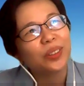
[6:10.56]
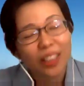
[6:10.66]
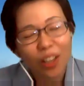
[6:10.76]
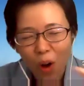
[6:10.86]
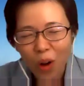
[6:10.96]

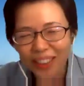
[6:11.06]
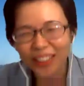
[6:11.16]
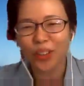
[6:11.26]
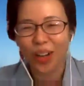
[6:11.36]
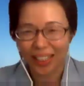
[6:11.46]
longer
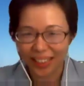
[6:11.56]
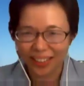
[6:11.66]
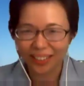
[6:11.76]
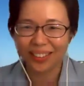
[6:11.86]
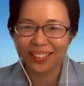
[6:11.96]
you are
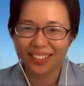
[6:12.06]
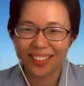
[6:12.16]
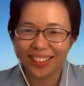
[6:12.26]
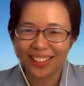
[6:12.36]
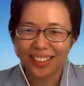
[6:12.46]
in,
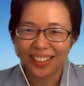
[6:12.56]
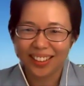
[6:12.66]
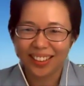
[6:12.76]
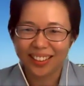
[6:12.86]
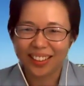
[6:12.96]

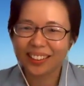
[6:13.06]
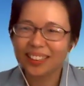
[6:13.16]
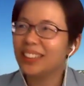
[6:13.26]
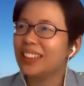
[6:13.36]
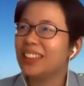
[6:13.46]
then
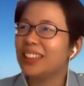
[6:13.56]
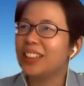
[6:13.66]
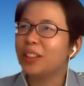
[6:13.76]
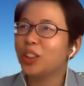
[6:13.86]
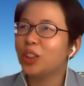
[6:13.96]

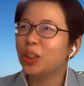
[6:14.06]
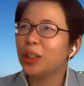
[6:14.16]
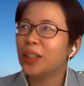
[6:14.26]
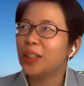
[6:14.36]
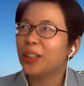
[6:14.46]

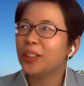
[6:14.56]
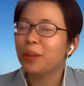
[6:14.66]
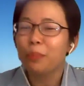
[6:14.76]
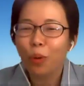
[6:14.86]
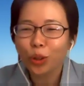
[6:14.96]
the
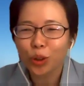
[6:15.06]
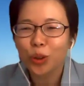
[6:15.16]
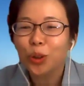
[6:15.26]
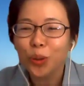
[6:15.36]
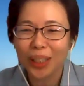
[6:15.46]
most
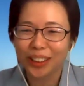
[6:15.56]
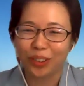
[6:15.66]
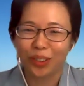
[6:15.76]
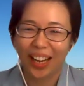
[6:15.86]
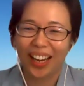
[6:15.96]
clueless
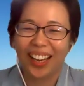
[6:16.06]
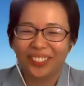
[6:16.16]
you have.